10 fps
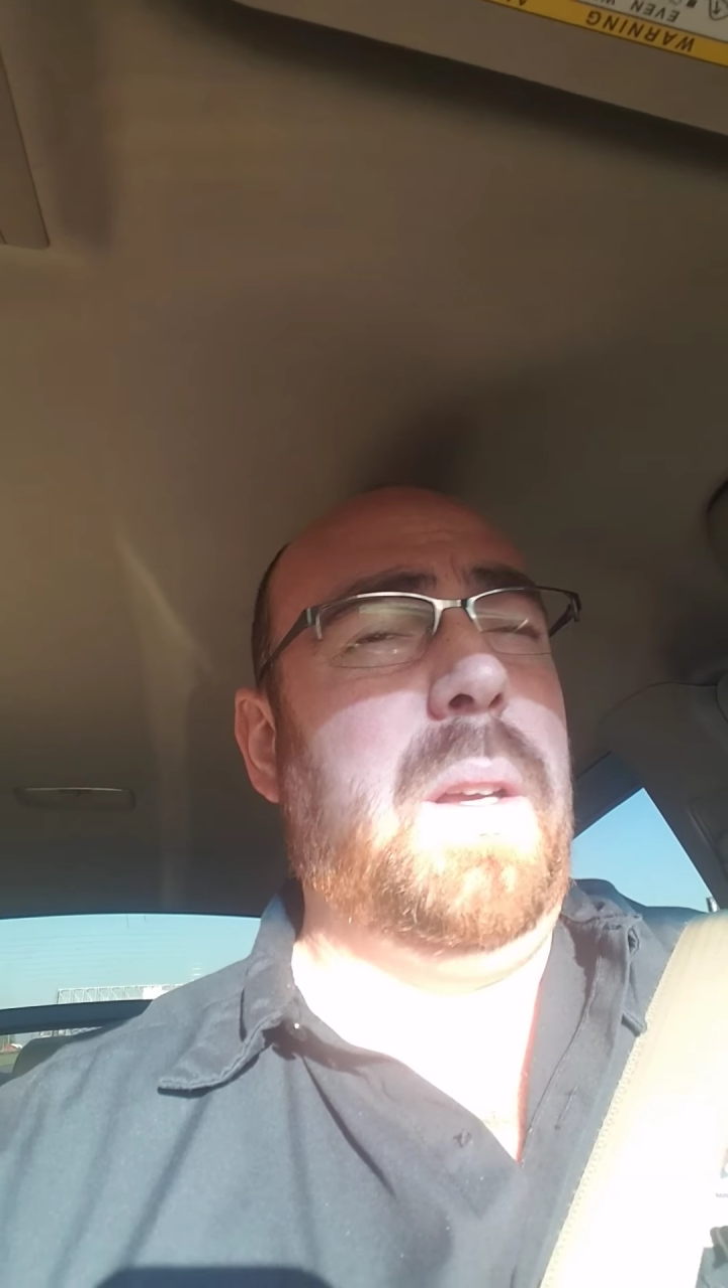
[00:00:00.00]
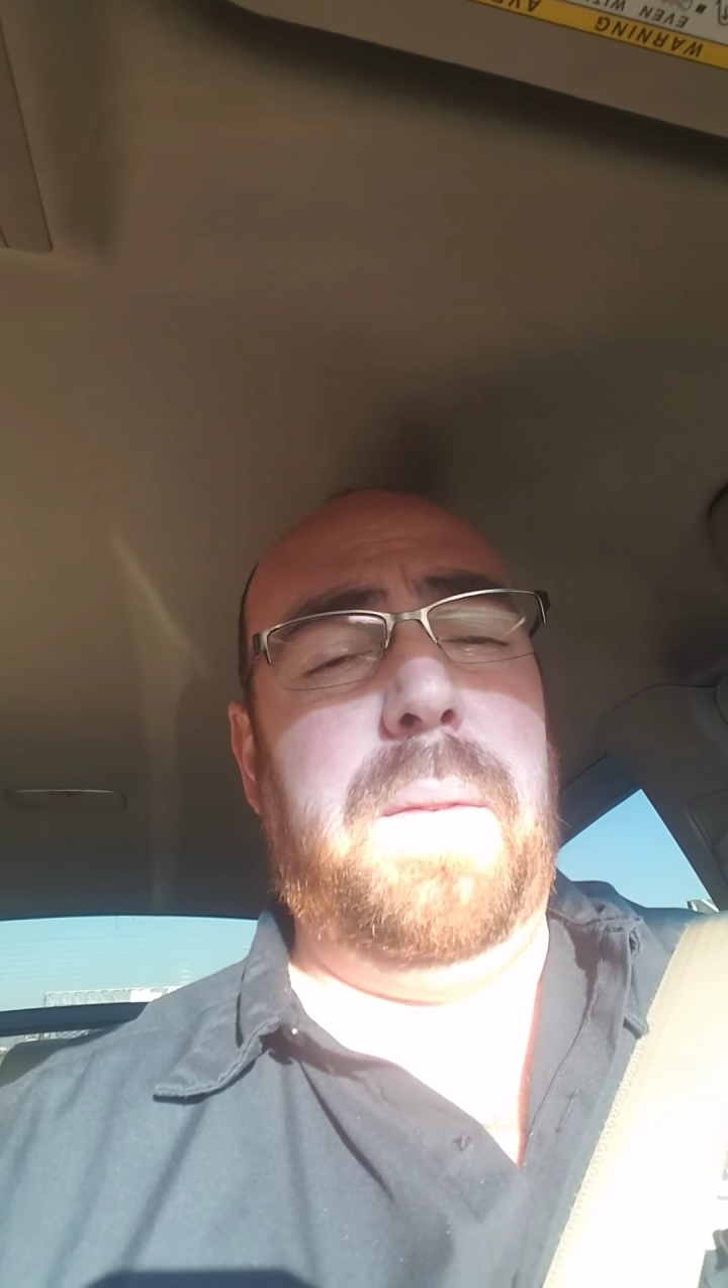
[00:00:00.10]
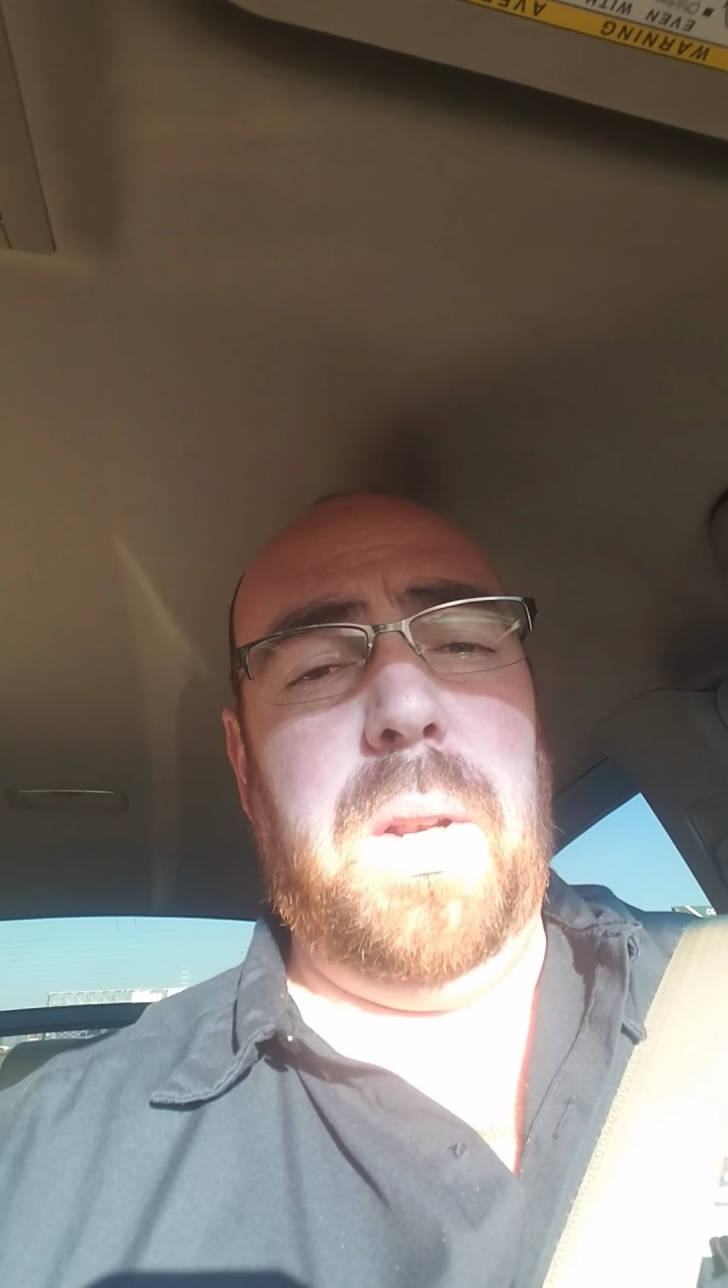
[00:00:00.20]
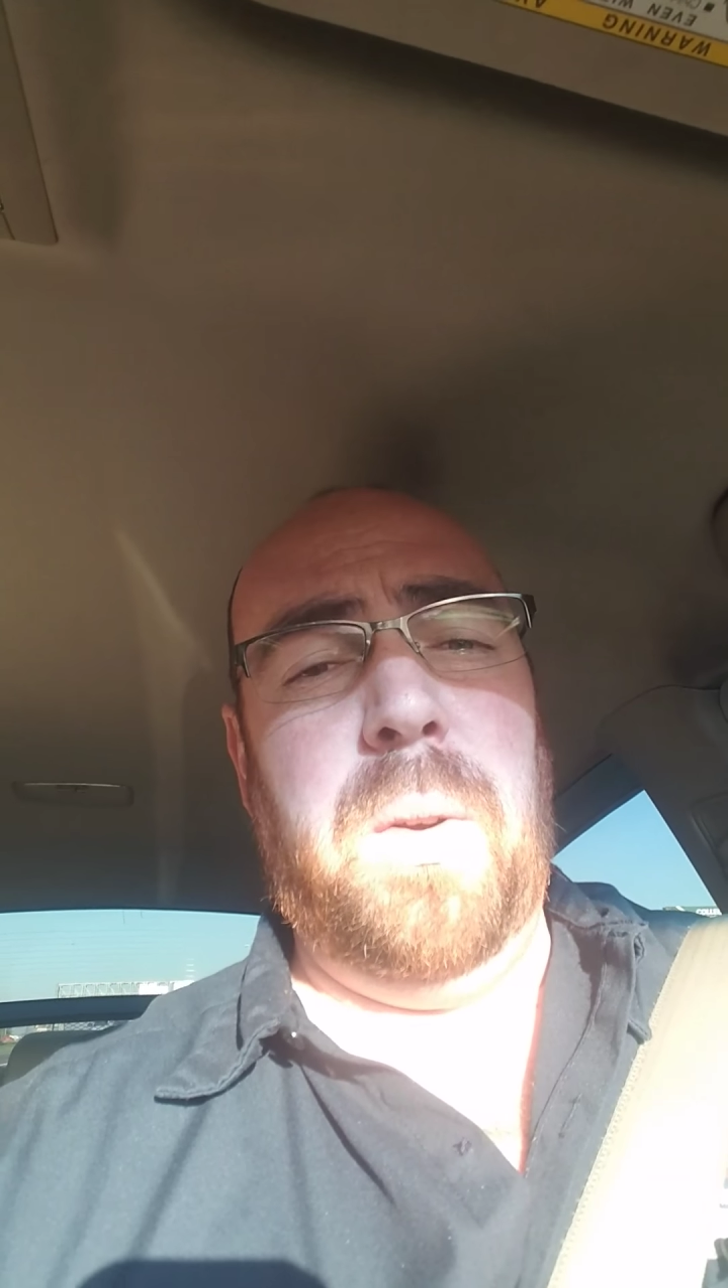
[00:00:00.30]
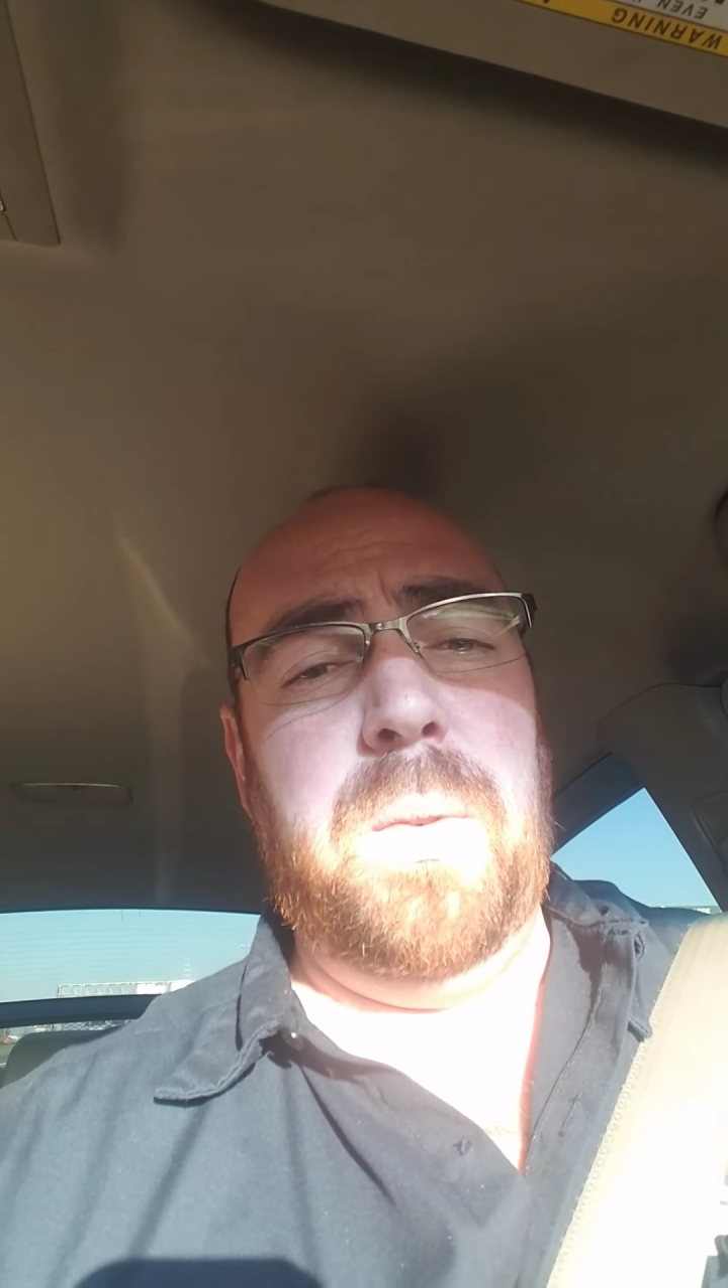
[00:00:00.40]

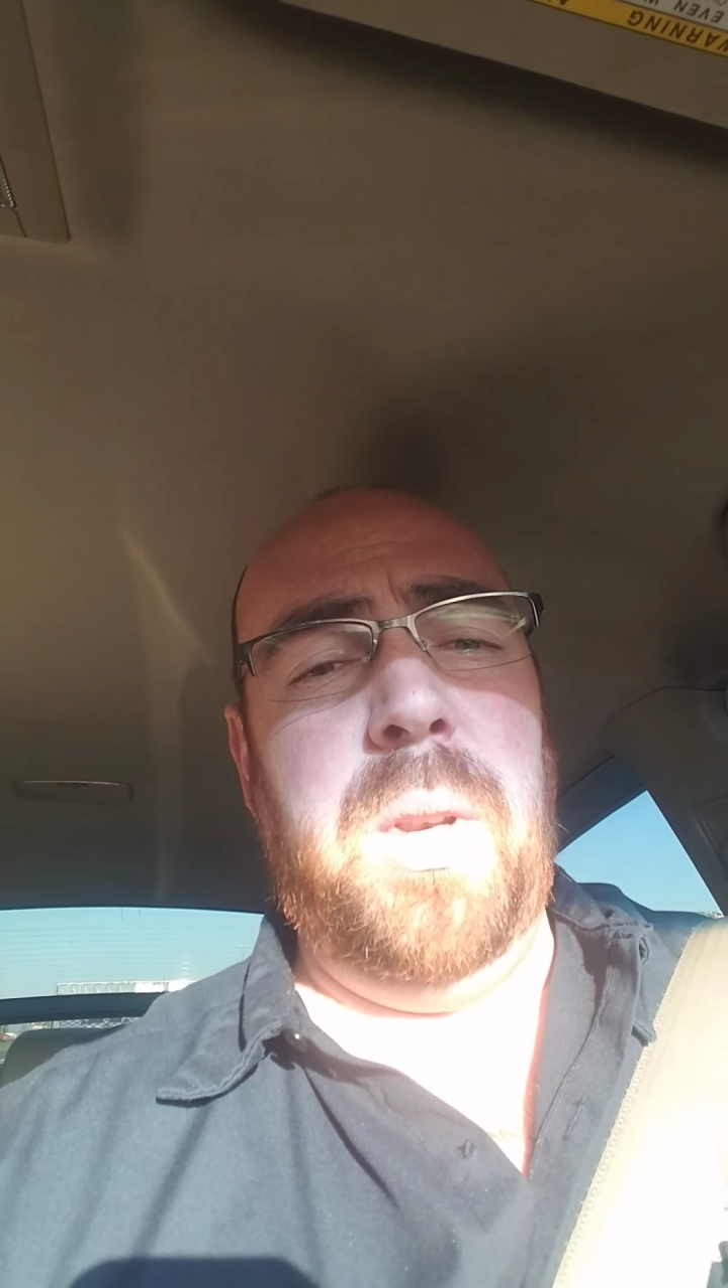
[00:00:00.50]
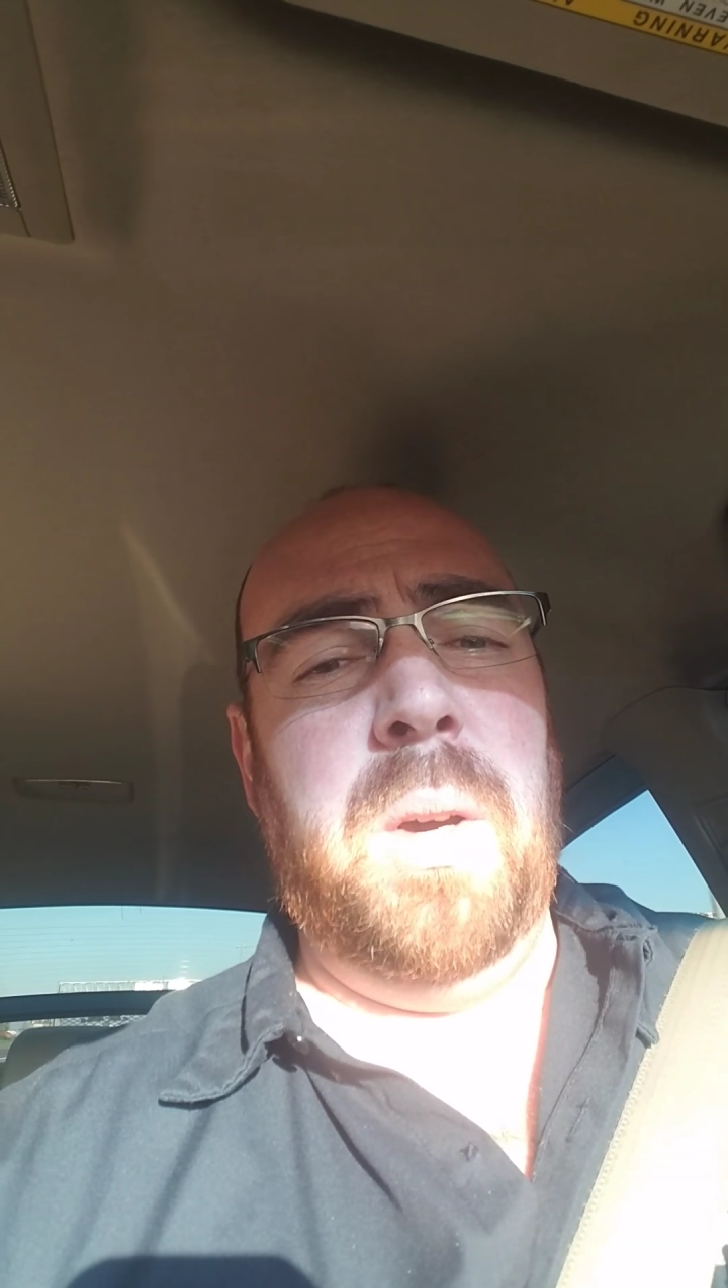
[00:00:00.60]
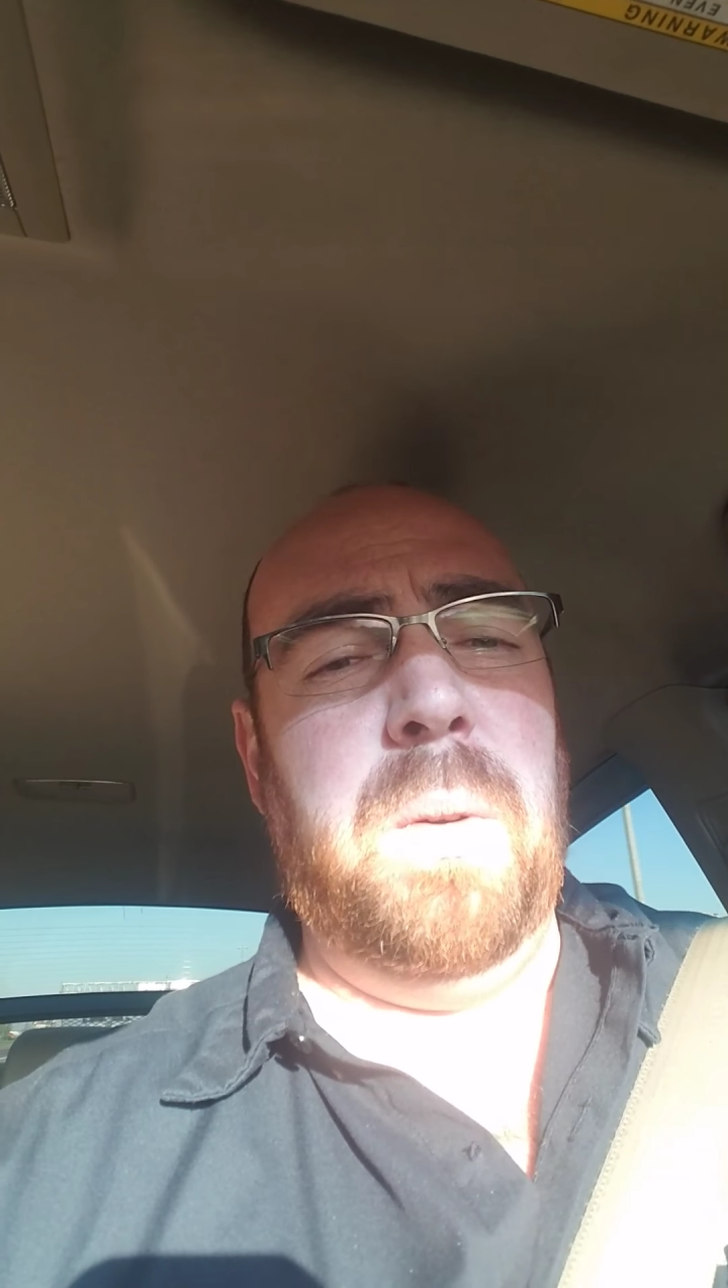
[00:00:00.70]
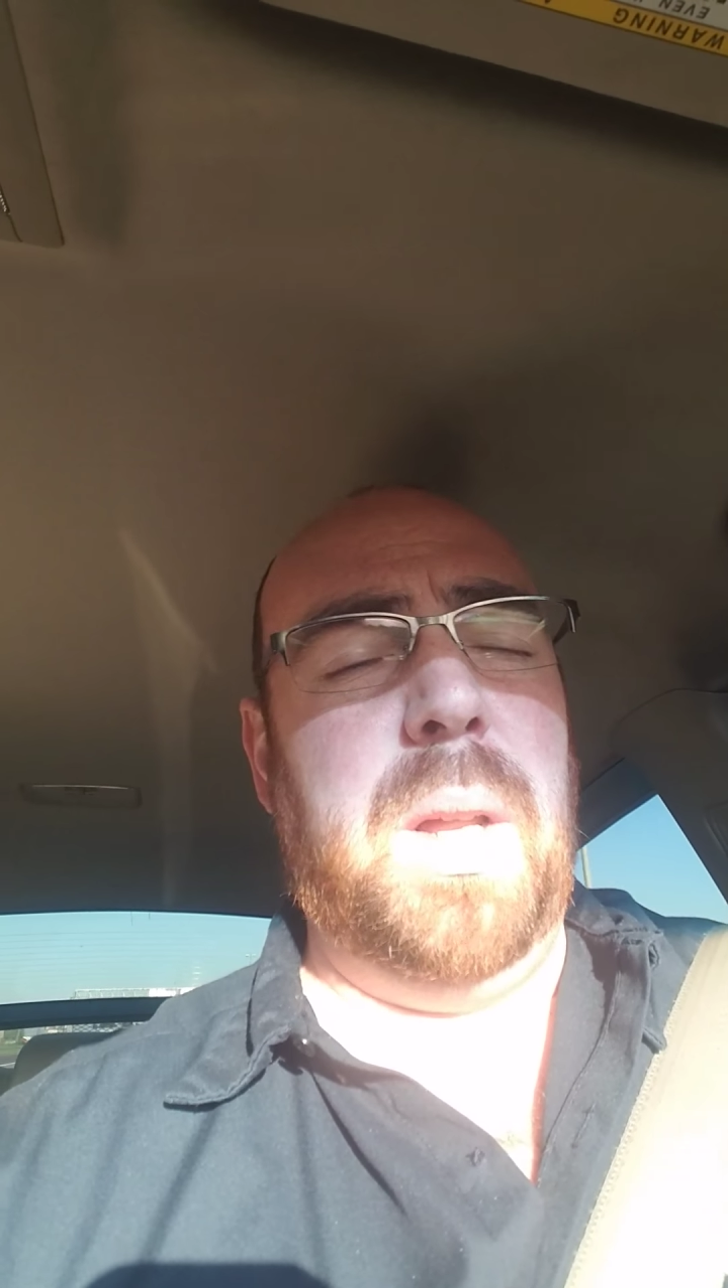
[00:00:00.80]
if you don't know